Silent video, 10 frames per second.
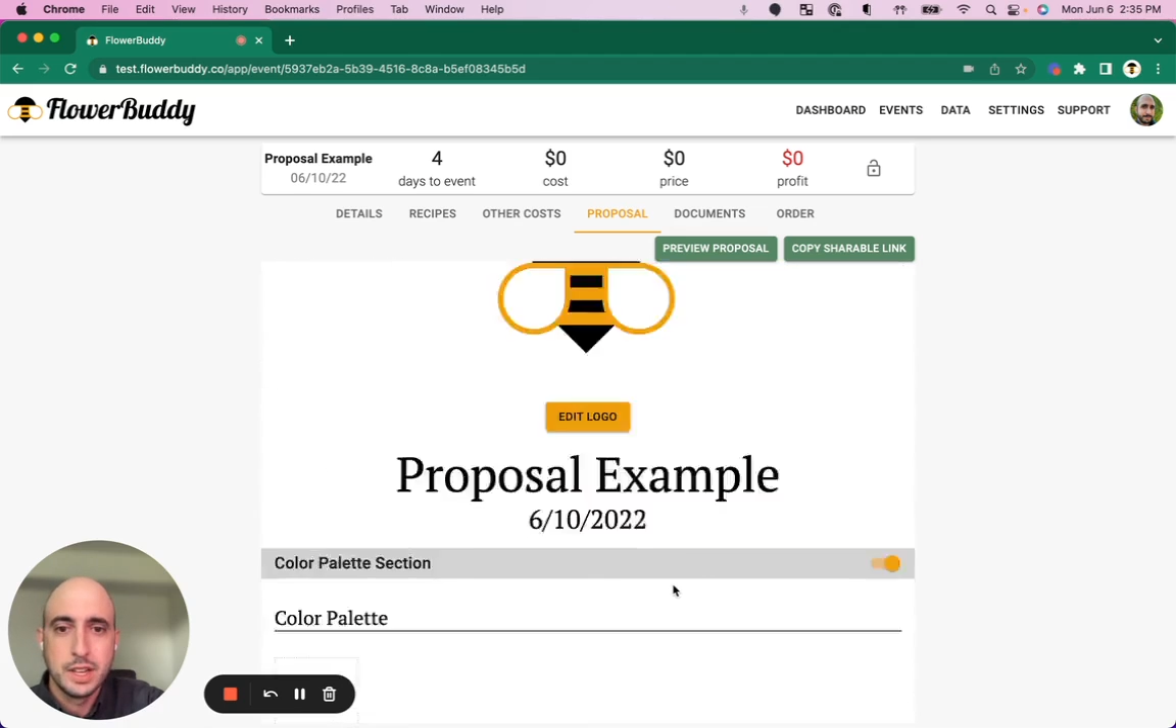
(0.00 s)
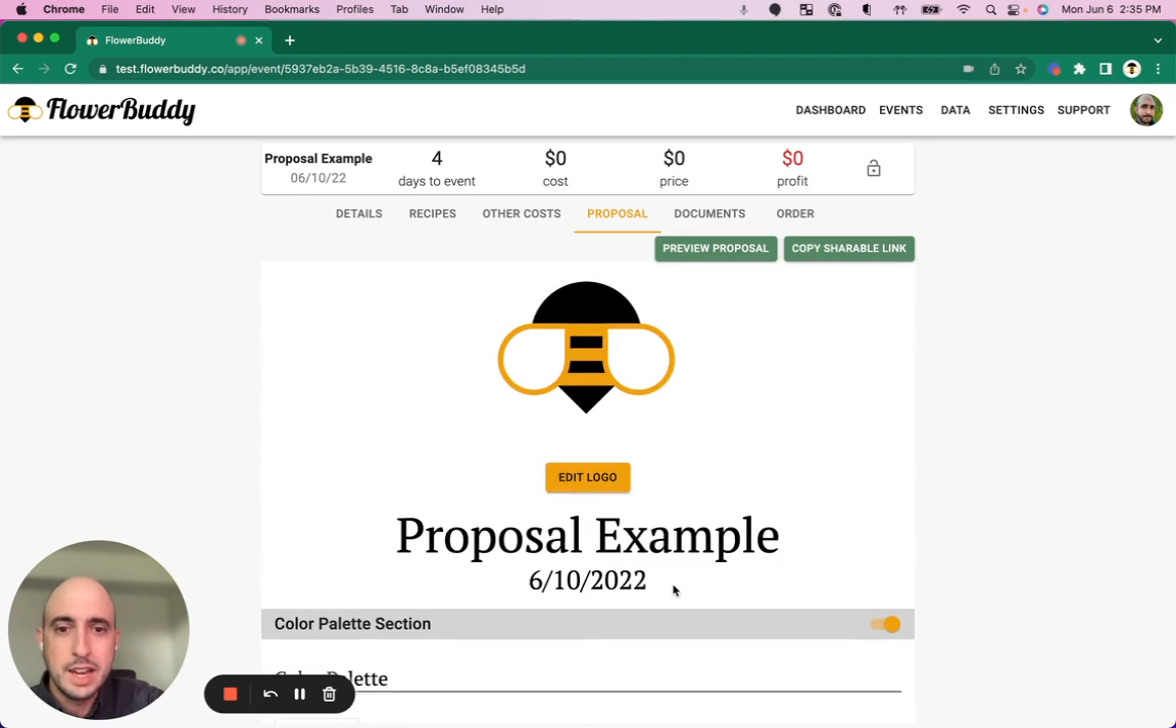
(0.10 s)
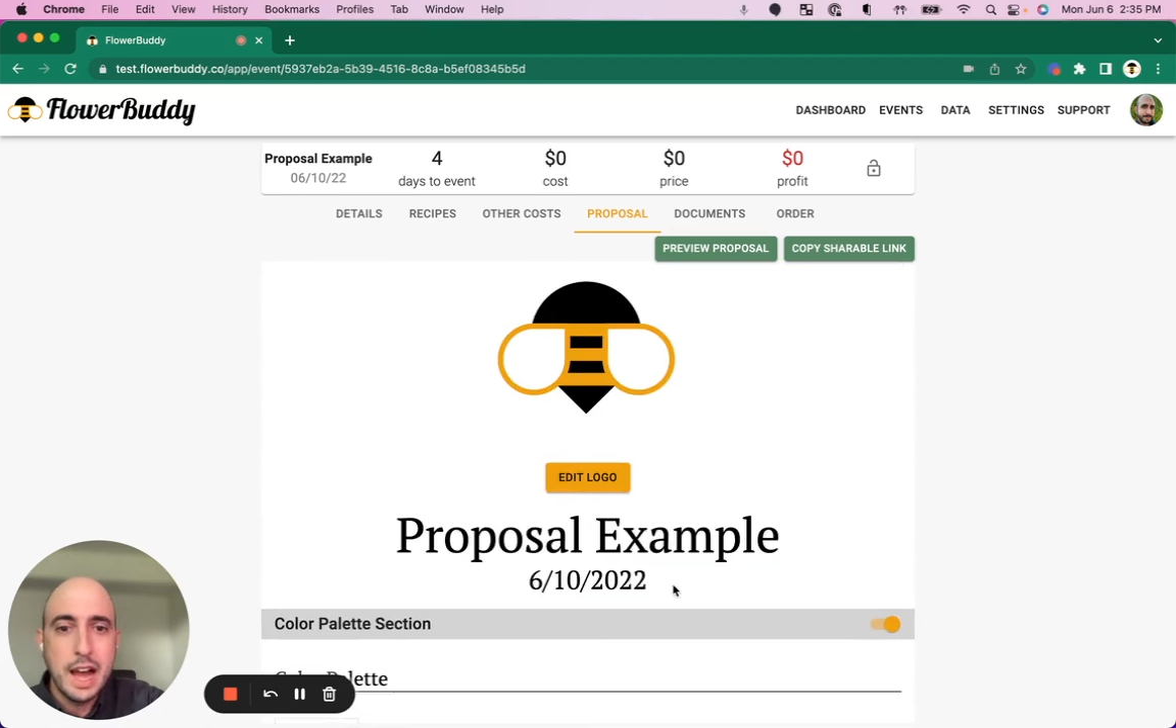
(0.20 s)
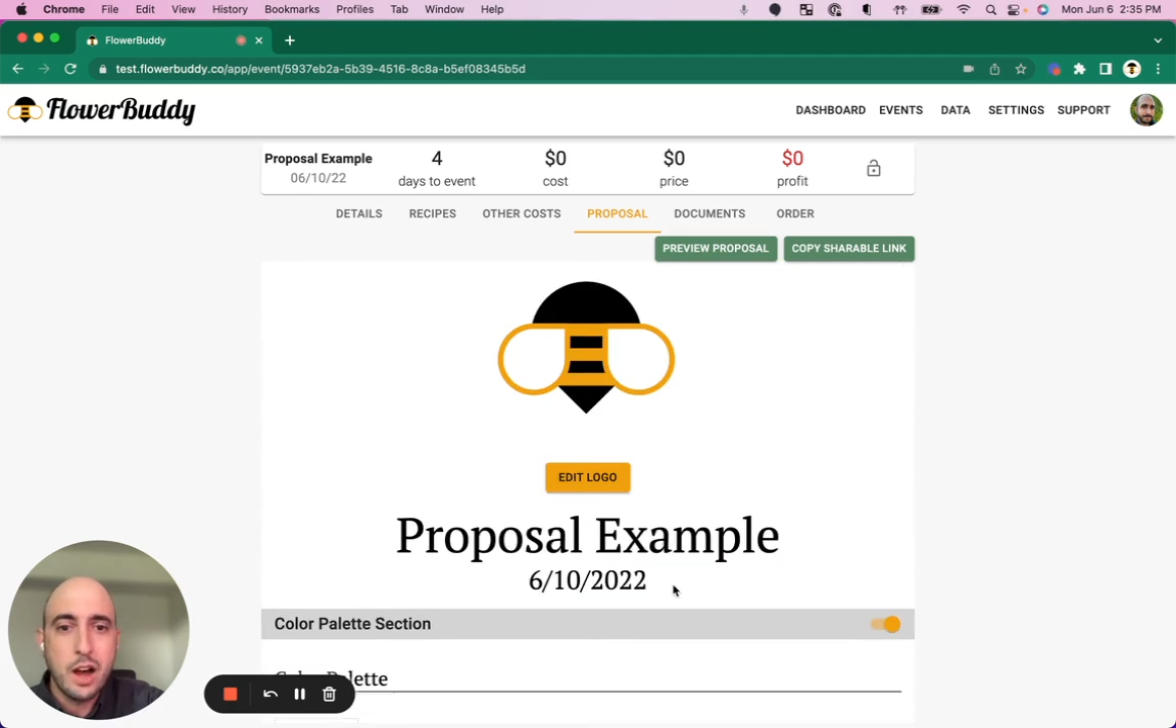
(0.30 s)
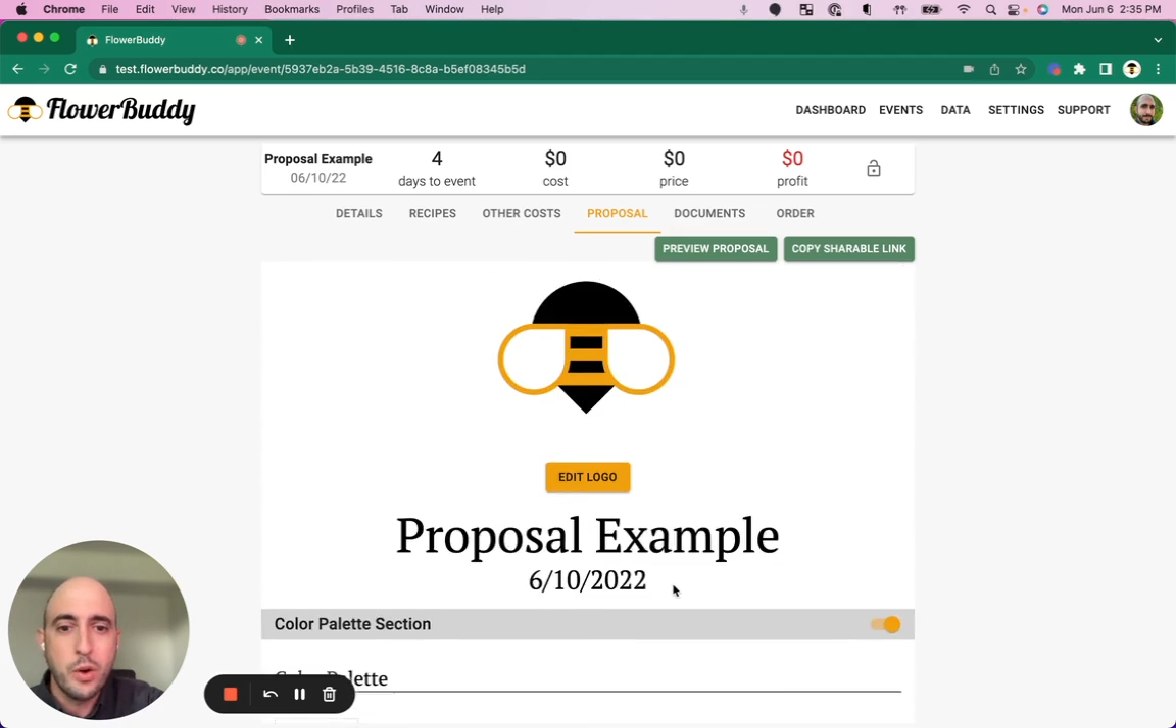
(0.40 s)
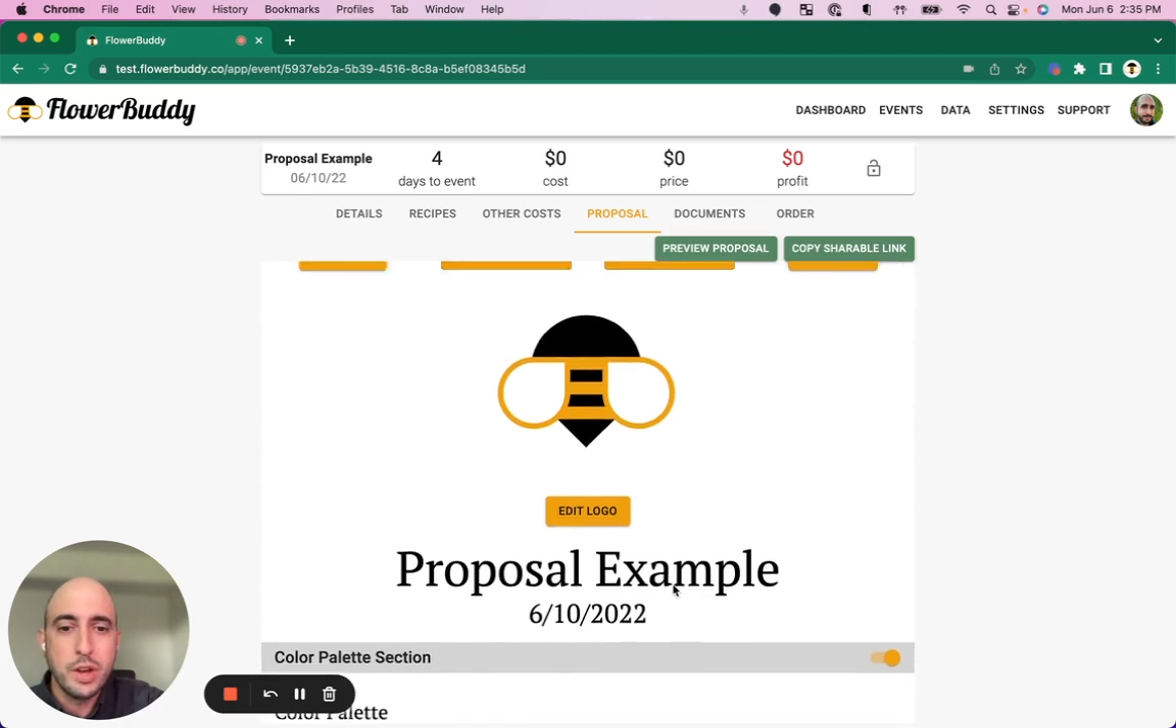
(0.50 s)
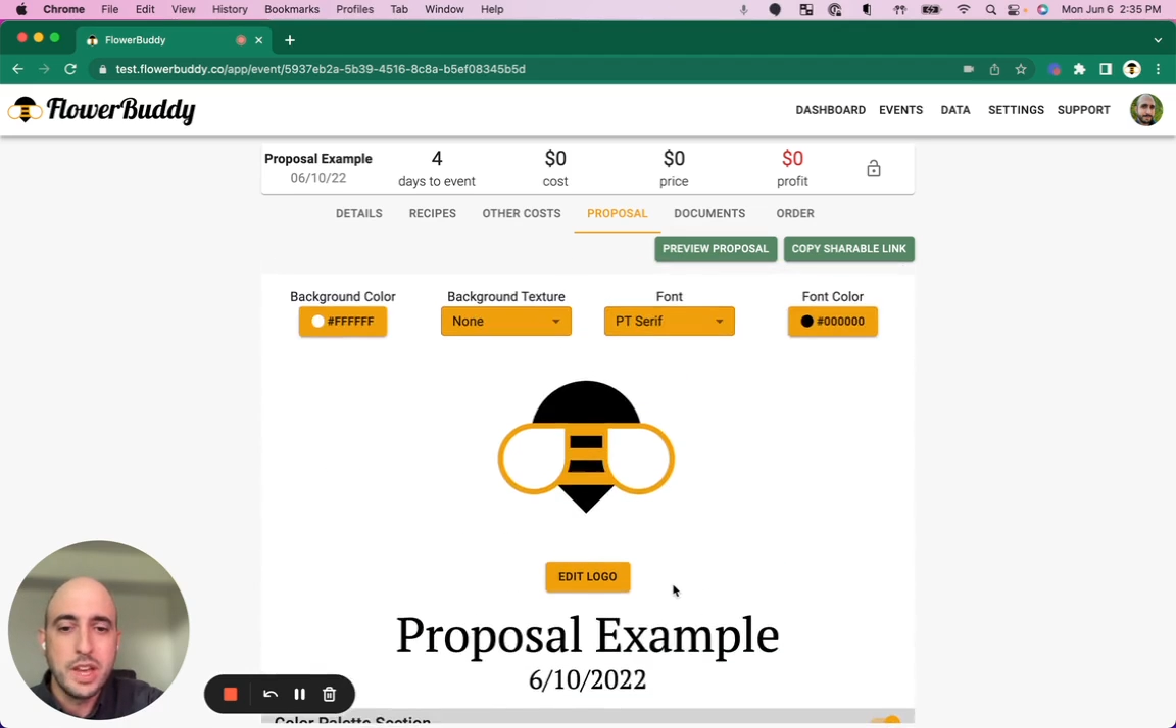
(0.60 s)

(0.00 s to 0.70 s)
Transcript: Now,